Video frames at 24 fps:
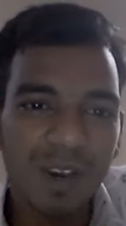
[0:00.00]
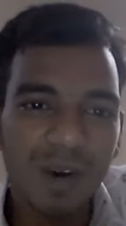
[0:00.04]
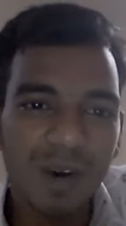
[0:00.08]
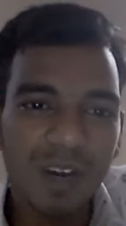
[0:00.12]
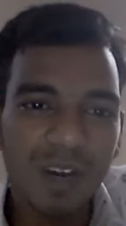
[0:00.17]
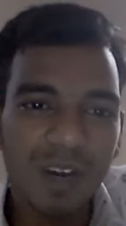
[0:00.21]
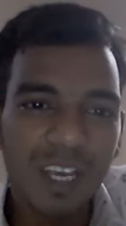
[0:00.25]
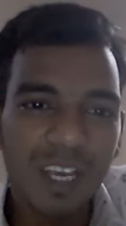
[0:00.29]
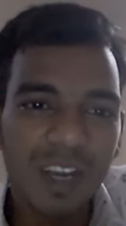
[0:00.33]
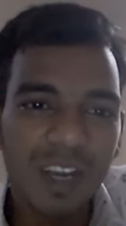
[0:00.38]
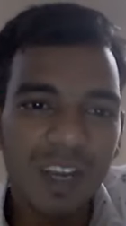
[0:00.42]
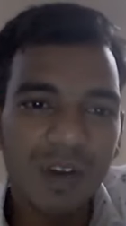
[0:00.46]

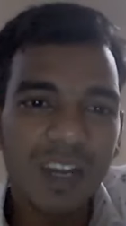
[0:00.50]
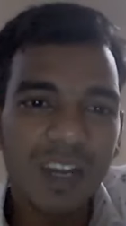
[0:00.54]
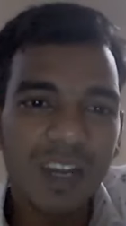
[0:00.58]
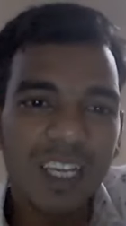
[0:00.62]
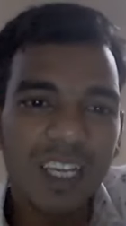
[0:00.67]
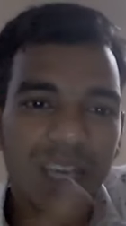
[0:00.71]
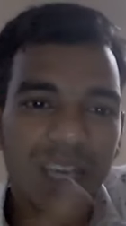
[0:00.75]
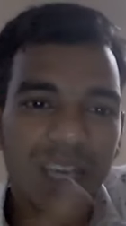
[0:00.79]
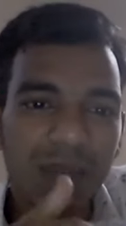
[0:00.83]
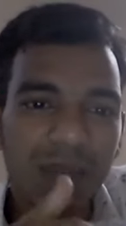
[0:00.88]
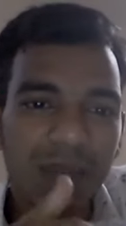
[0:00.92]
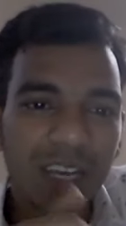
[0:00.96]
okay, or any
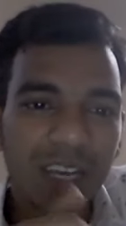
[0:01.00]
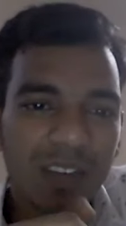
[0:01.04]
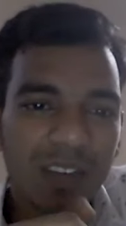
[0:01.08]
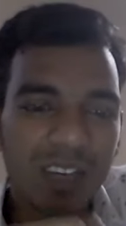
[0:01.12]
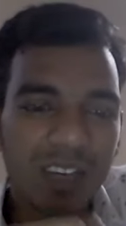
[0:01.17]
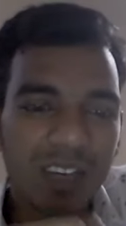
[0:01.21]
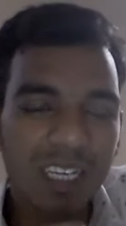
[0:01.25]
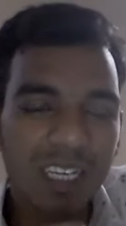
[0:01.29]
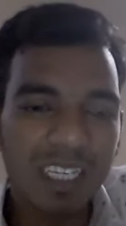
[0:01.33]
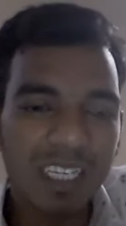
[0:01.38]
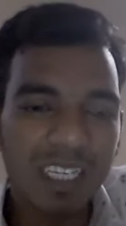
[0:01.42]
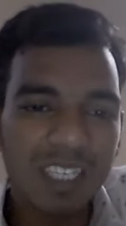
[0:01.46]
chemical
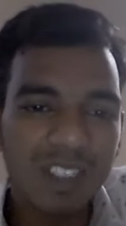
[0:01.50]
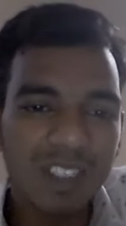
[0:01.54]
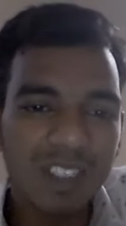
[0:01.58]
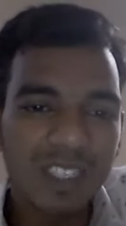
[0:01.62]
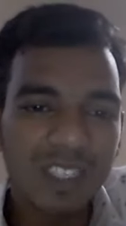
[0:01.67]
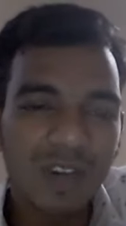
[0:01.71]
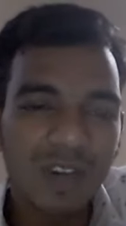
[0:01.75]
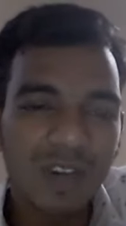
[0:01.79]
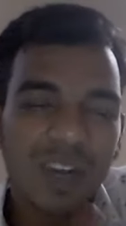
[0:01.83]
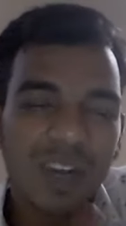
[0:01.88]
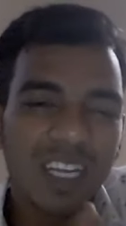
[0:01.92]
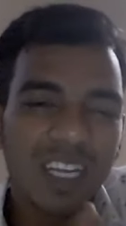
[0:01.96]

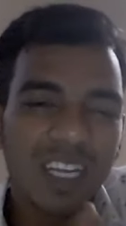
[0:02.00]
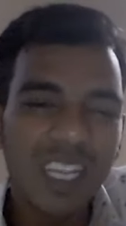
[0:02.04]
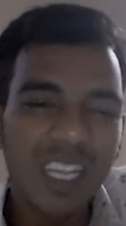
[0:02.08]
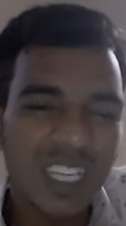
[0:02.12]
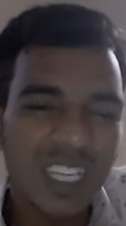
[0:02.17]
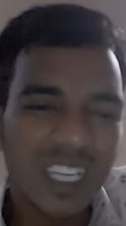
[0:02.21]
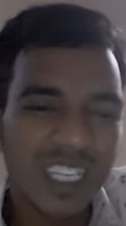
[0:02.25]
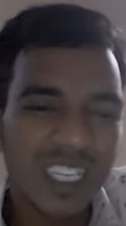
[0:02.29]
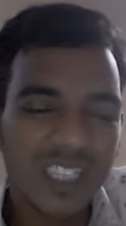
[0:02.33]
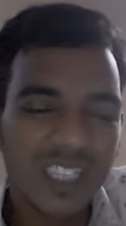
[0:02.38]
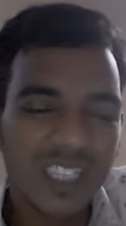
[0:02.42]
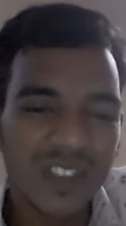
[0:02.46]
industry or any other
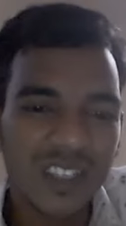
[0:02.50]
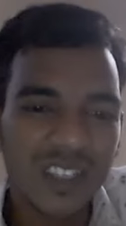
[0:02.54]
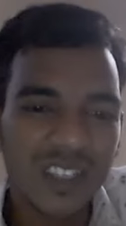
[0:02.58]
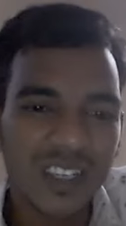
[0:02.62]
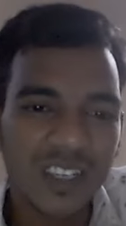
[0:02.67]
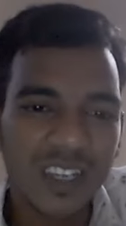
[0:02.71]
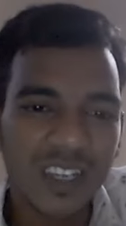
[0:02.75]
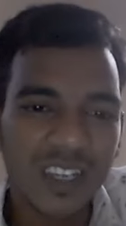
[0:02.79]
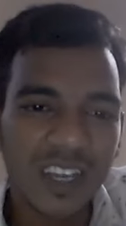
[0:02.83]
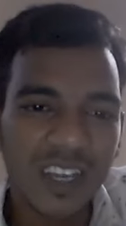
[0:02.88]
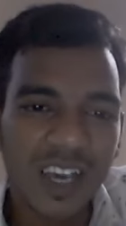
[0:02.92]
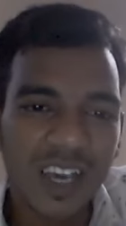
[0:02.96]

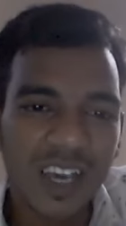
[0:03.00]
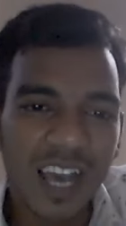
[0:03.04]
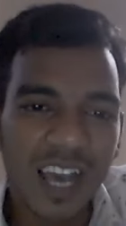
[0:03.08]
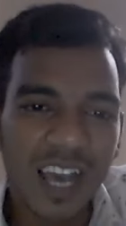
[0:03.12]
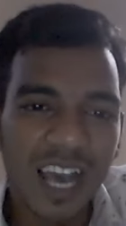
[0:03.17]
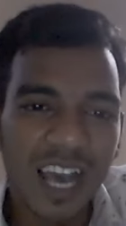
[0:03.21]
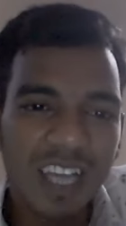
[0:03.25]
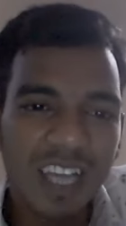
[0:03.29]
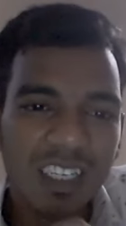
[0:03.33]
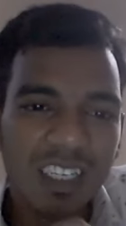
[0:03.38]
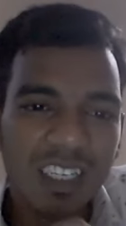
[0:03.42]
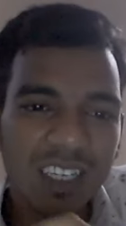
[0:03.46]
industry,
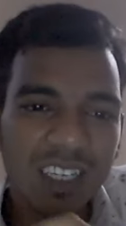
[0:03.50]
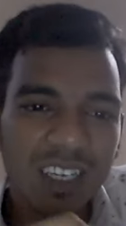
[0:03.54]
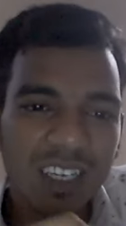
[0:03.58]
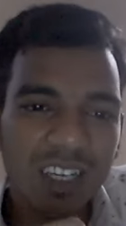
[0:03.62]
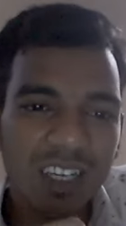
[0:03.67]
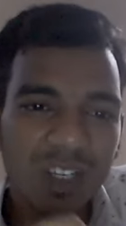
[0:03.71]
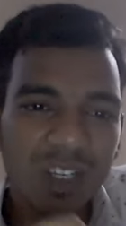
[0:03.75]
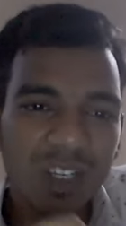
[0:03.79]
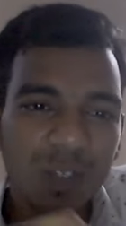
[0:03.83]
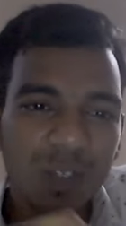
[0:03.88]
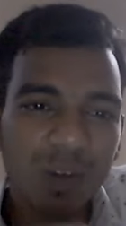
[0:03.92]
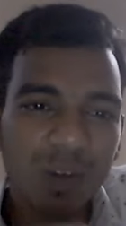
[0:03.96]
and
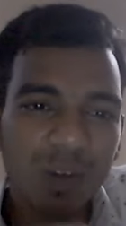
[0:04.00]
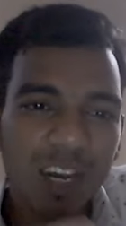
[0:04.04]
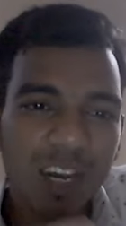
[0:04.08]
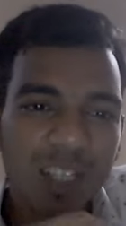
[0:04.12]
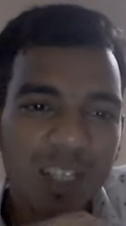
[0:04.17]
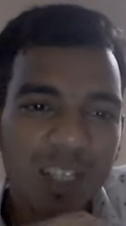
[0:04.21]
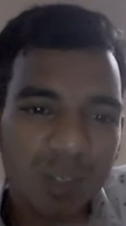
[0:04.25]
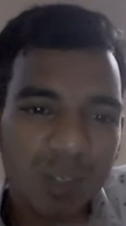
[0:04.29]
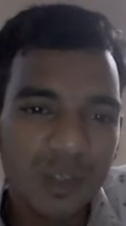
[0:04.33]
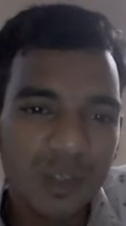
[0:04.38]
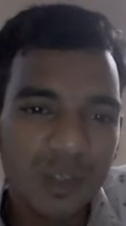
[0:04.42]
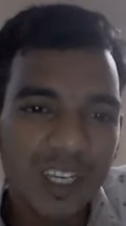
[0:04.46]
you are a
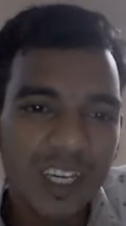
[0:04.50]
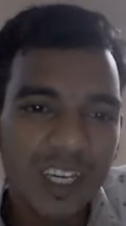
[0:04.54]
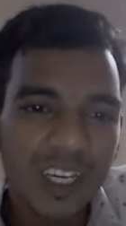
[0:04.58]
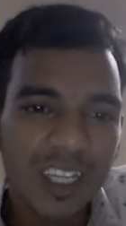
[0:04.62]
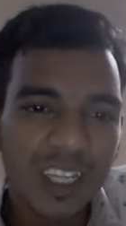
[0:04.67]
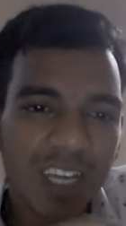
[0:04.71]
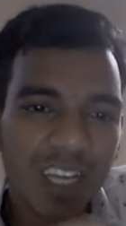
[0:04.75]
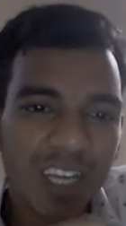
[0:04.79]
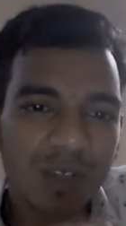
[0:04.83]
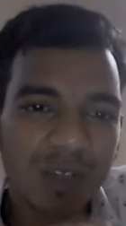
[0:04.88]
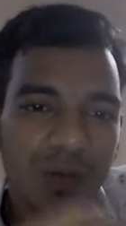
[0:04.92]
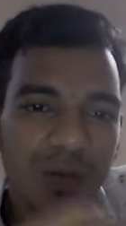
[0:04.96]
junior
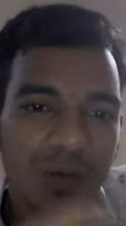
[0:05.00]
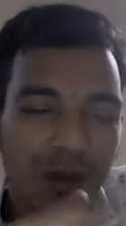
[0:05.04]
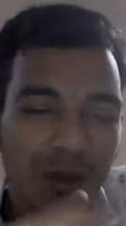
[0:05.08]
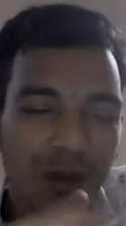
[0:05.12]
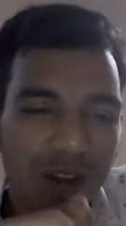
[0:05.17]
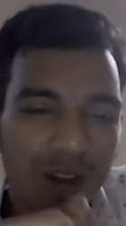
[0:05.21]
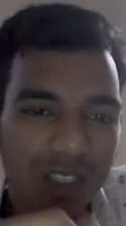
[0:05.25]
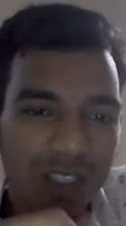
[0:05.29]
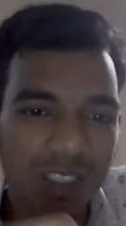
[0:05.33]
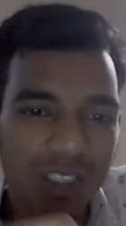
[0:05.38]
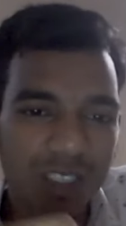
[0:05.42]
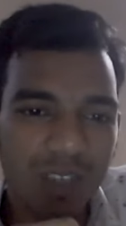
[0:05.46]
than your
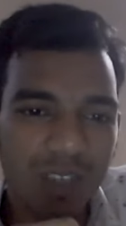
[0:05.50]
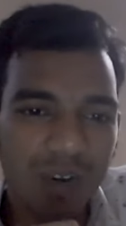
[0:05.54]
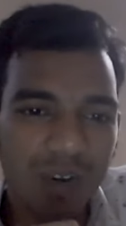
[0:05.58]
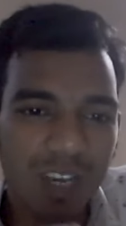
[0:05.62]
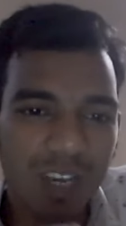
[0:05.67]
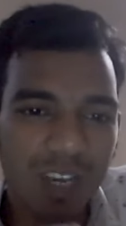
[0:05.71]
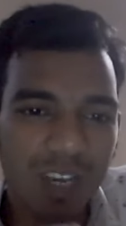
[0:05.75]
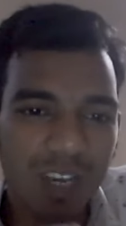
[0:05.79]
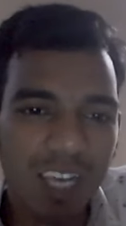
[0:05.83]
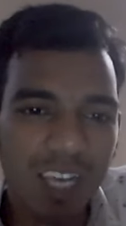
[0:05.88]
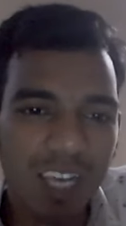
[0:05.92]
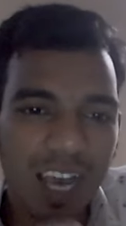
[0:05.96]
boss,
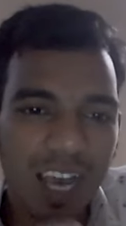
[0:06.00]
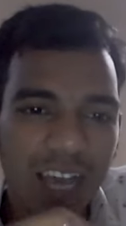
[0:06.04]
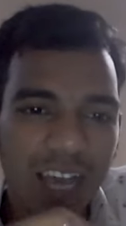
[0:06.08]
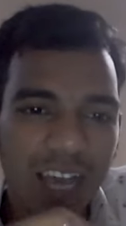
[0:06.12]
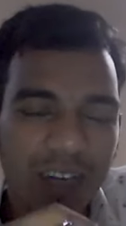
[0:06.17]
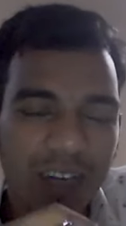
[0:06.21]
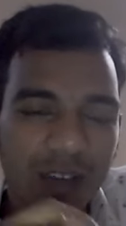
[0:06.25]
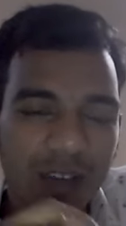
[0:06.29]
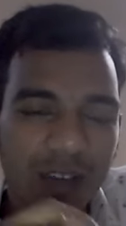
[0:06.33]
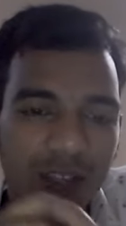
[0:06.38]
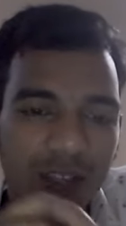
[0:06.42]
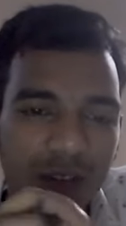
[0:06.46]
okay,
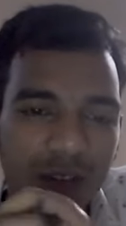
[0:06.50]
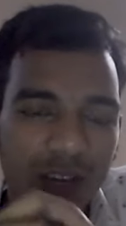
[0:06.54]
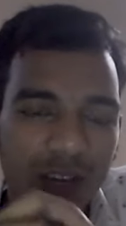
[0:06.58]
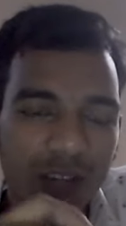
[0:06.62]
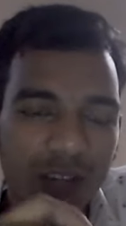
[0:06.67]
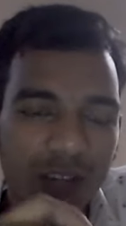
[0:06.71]
and you